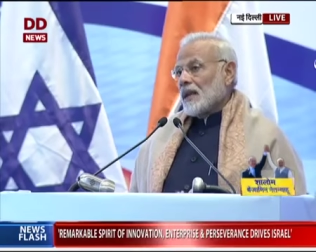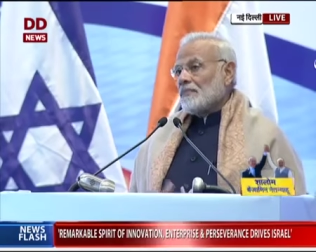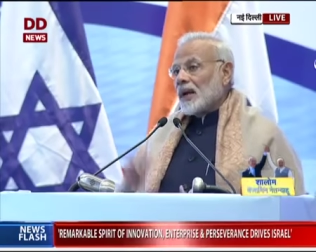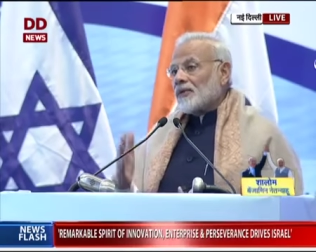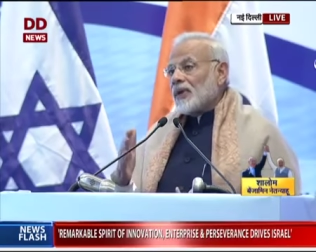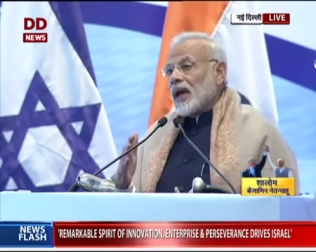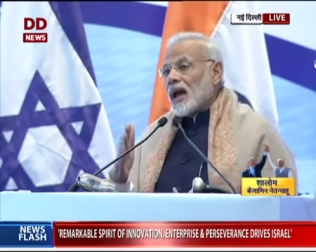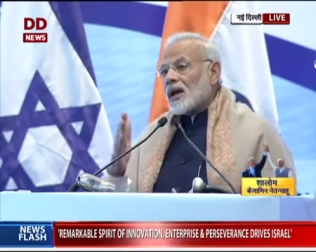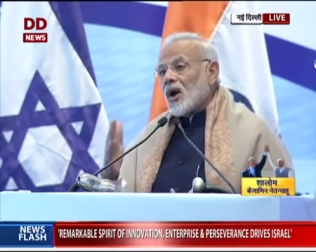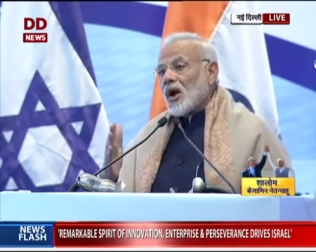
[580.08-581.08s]
But we
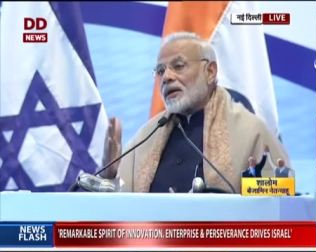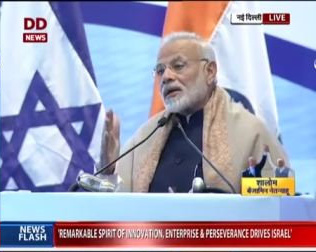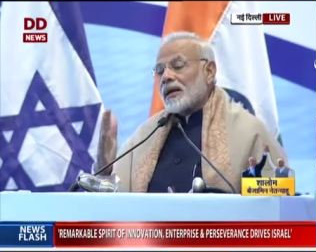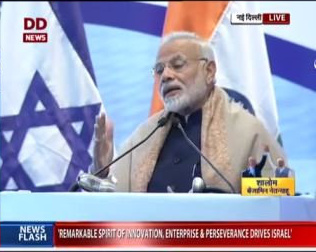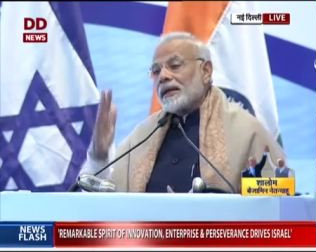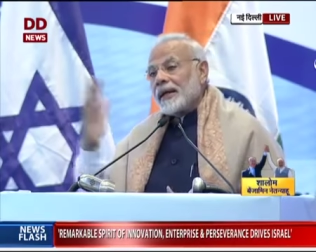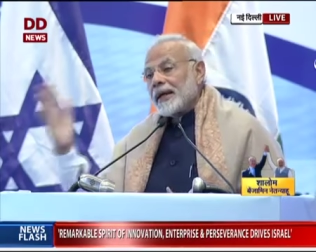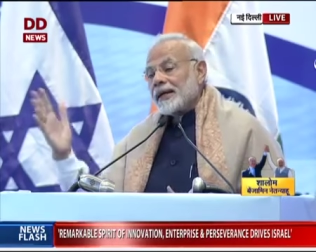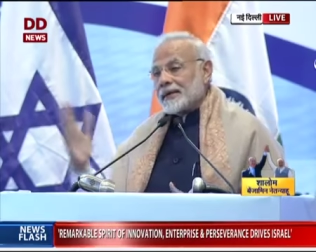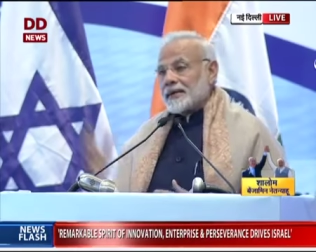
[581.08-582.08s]
are not done
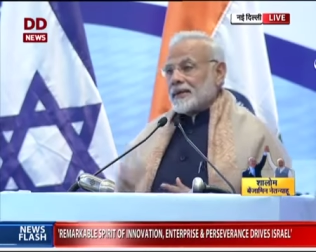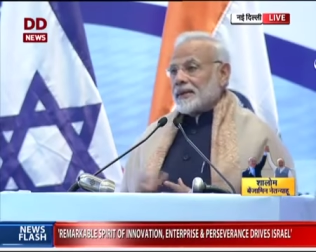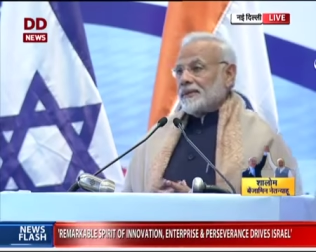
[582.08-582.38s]
yet.